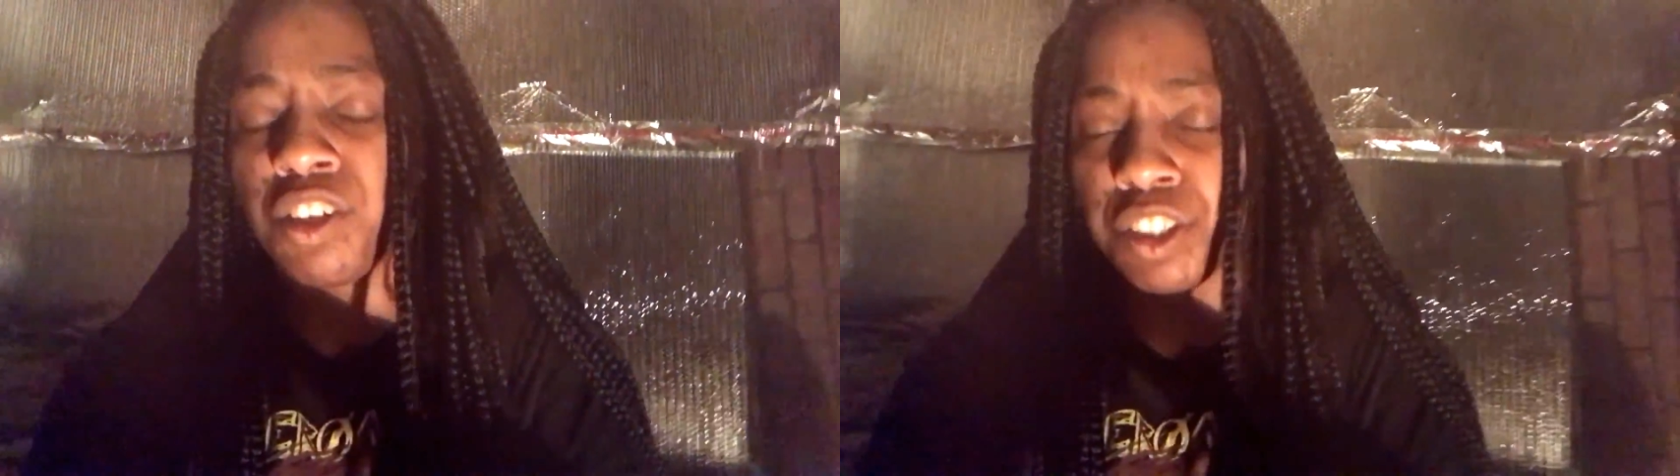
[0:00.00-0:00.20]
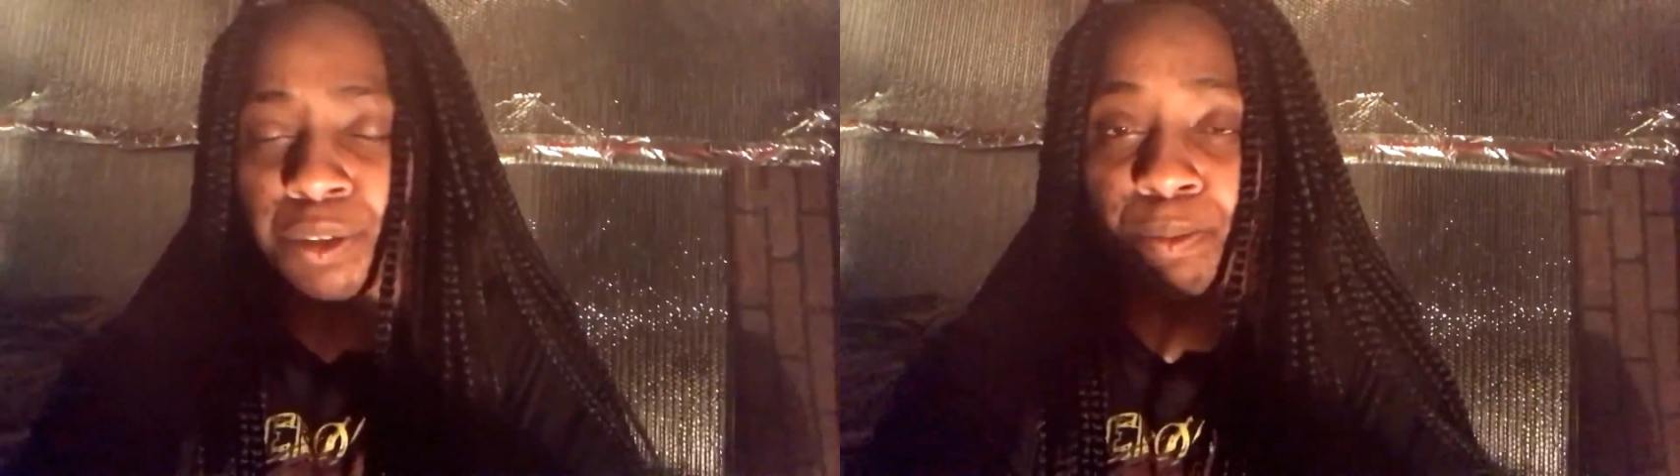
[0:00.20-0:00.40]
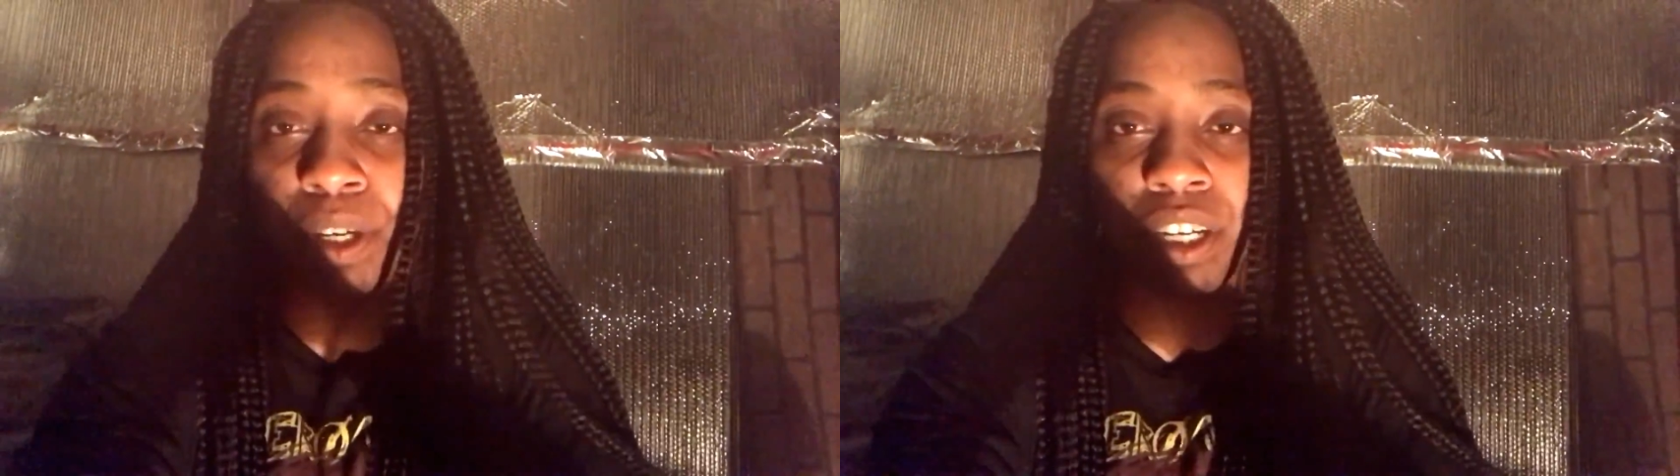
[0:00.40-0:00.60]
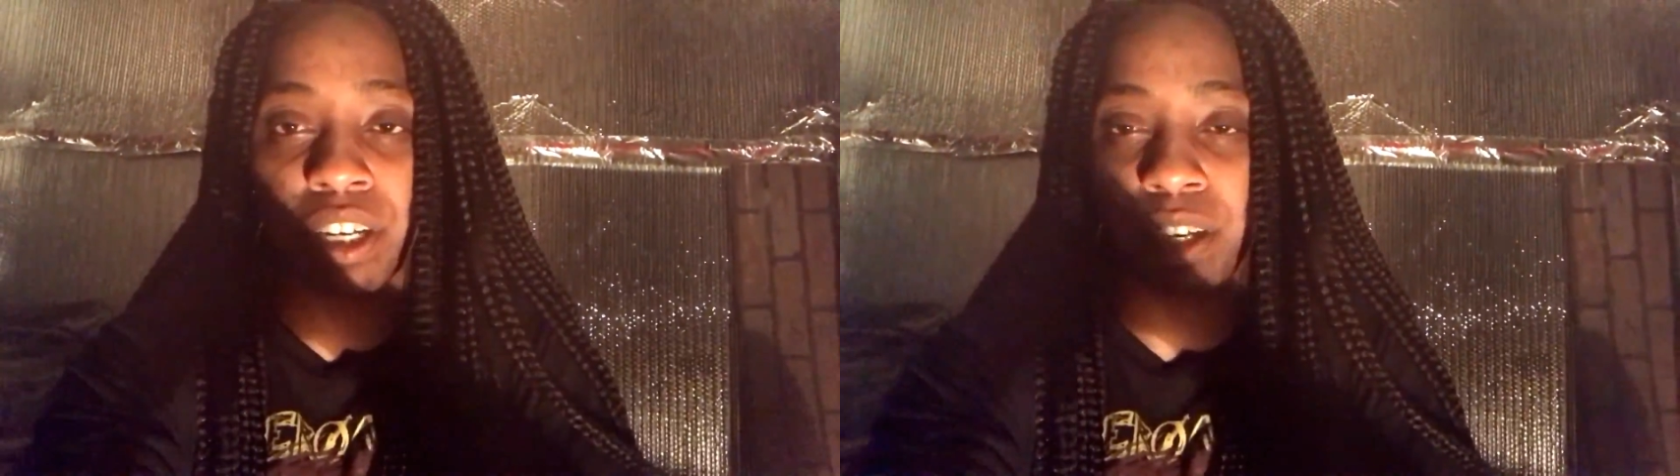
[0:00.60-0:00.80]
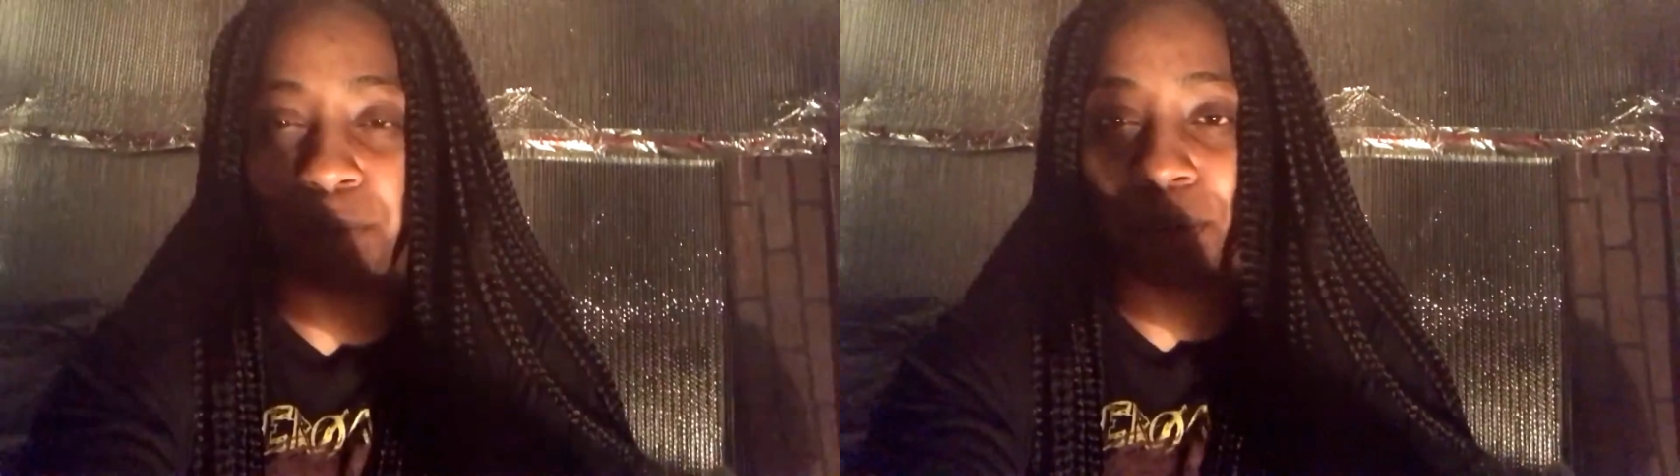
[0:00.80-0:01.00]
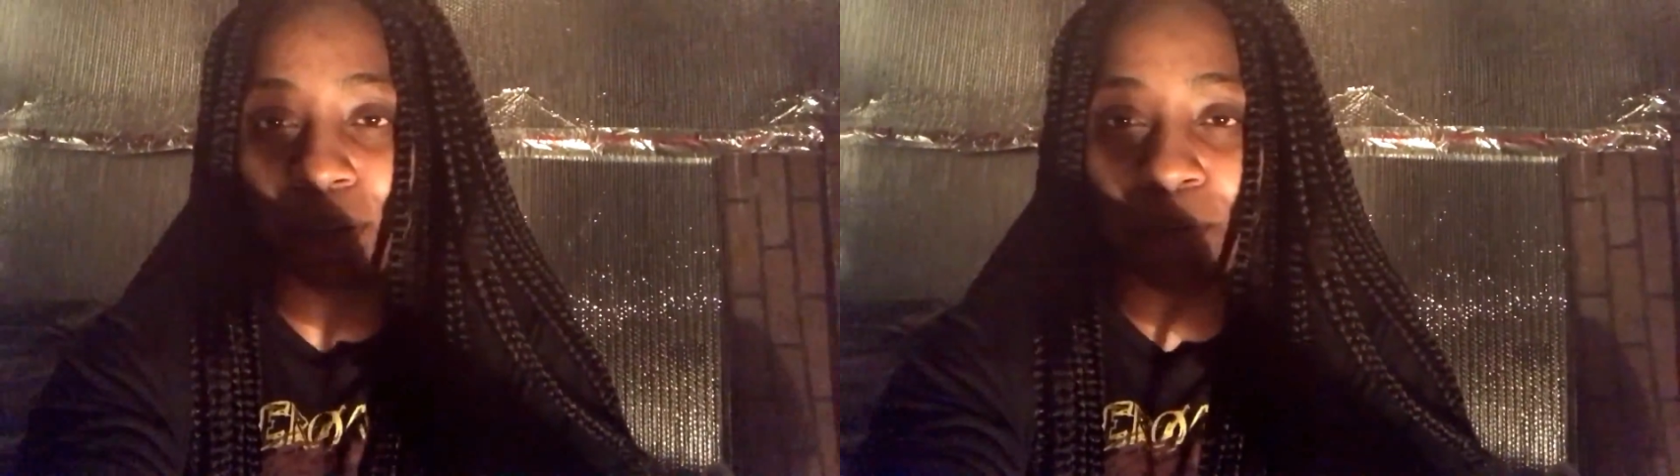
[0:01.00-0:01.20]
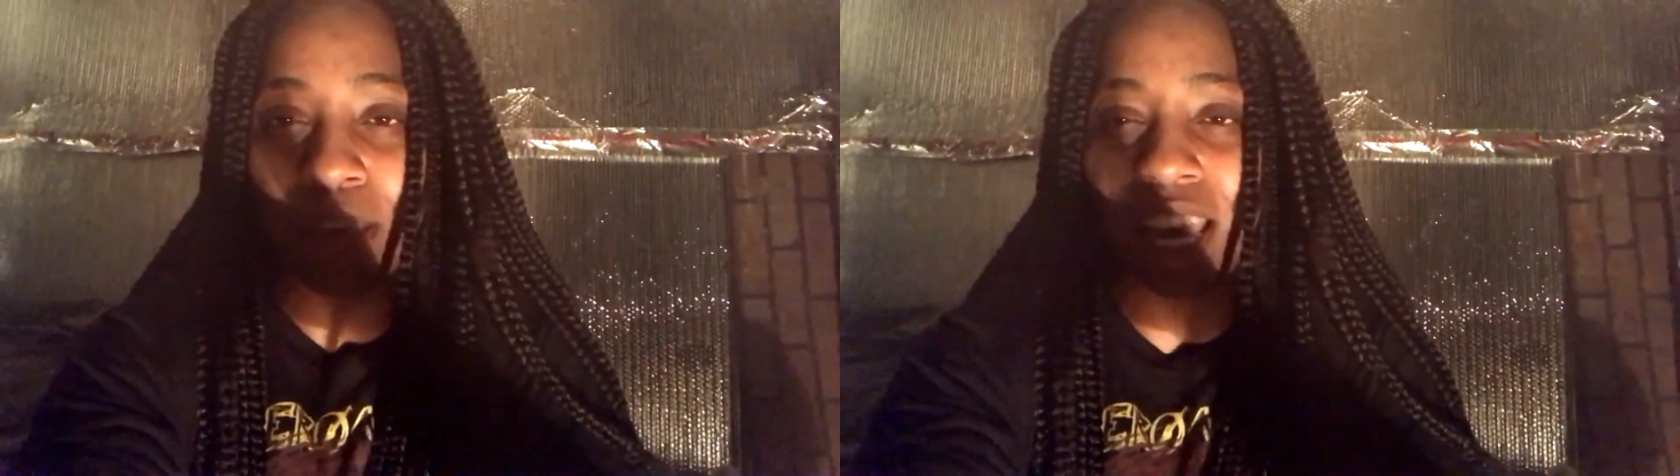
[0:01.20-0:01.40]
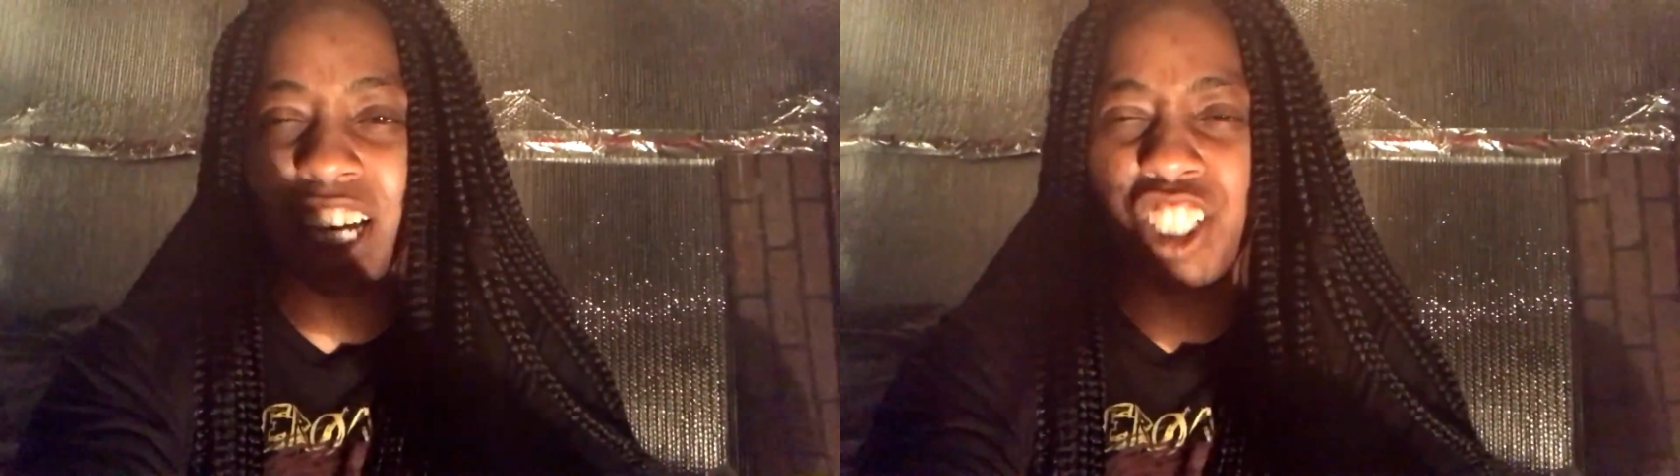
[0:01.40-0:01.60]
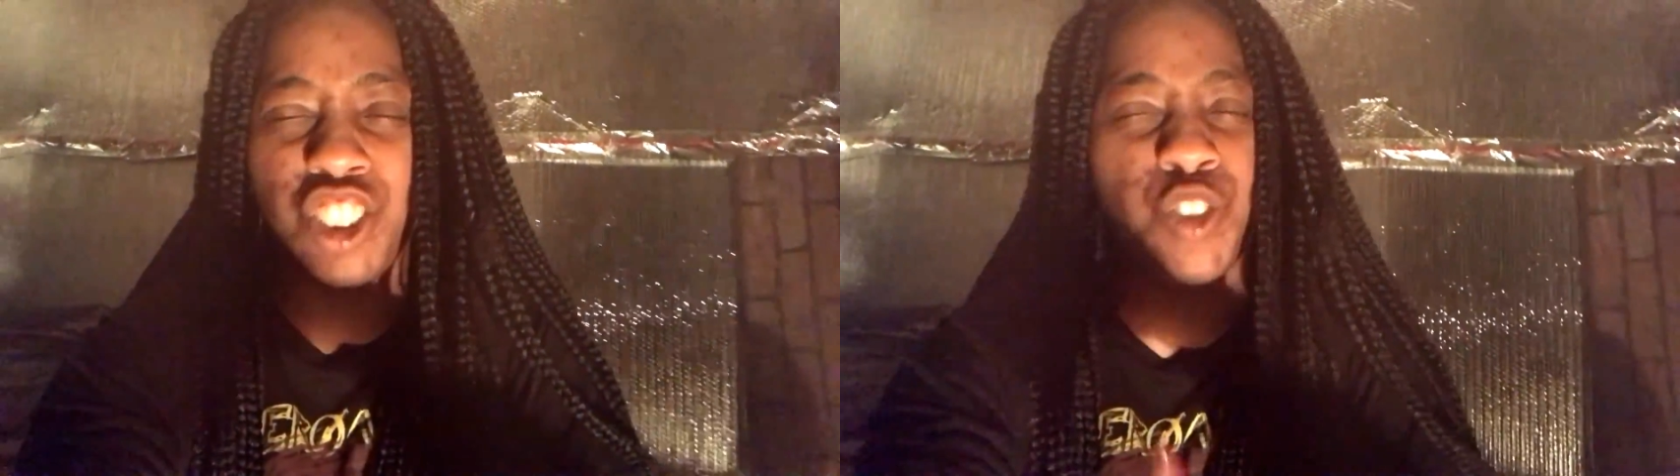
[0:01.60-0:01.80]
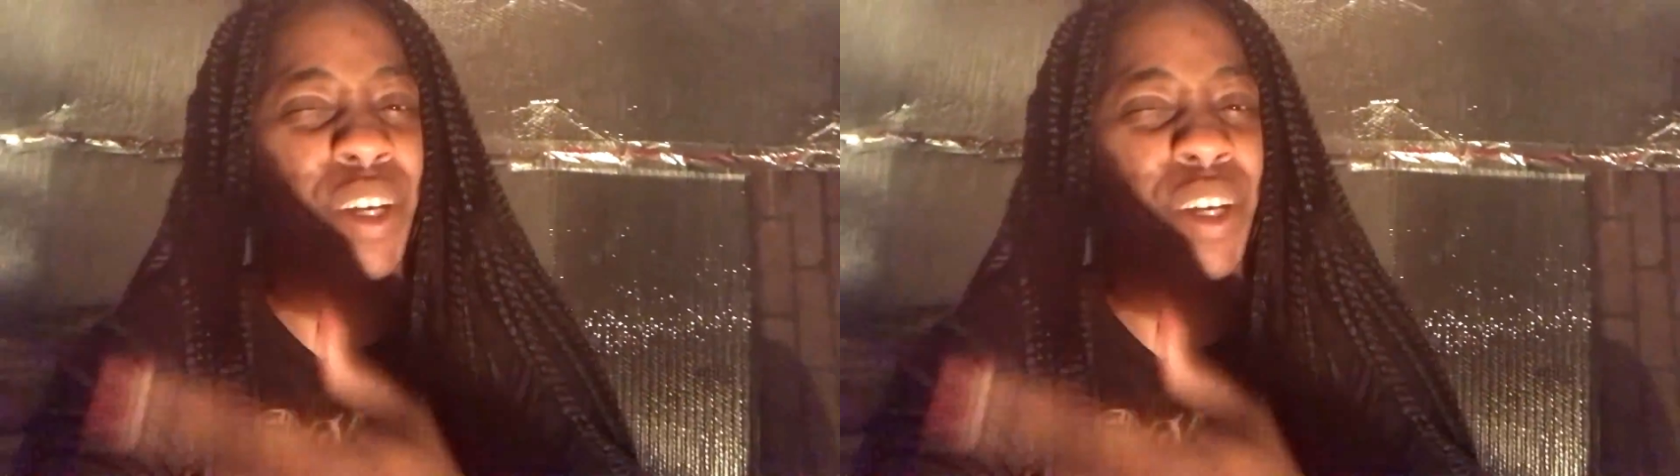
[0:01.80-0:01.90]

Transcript: or you being a big man because you